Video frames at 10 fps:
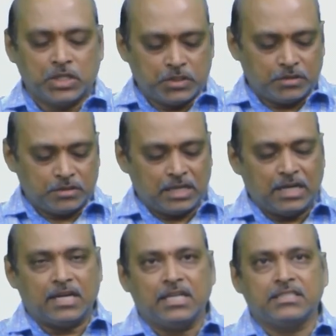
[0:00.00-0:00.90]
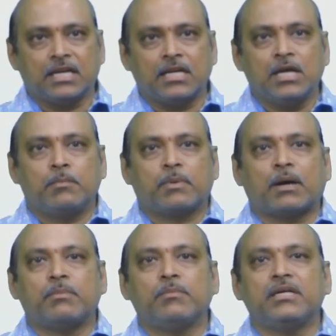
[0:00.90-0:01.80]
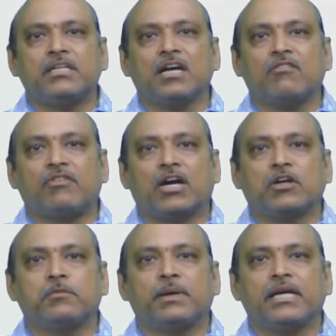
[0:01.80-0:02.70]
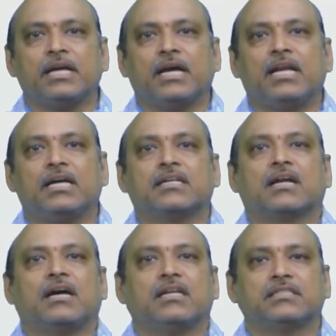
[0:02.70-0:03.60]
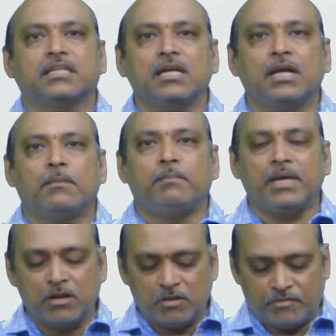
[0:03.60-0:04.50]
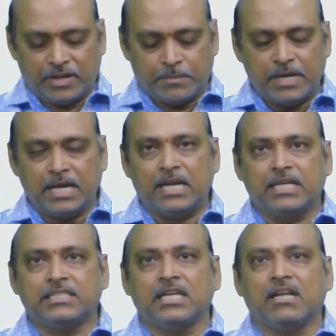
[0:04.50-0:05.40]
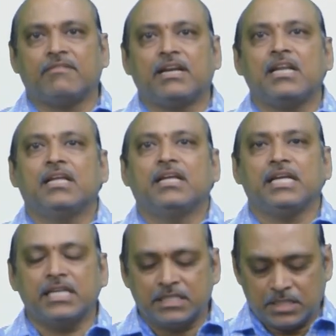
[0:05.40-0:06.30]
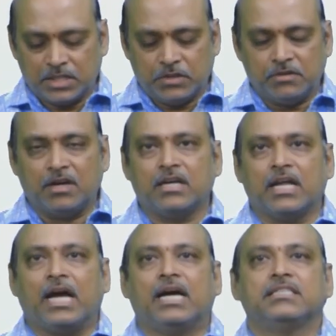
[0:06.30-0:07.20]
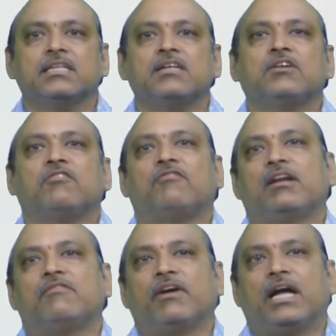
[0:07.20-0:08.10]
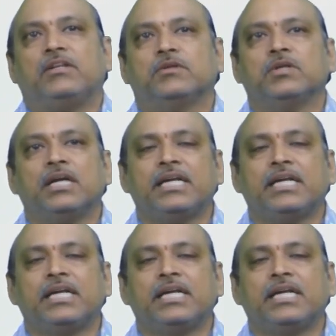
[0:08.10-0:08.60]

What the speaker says: Due to that reason, probability of occupying electrons below Fermi energy level is you got as 1 value.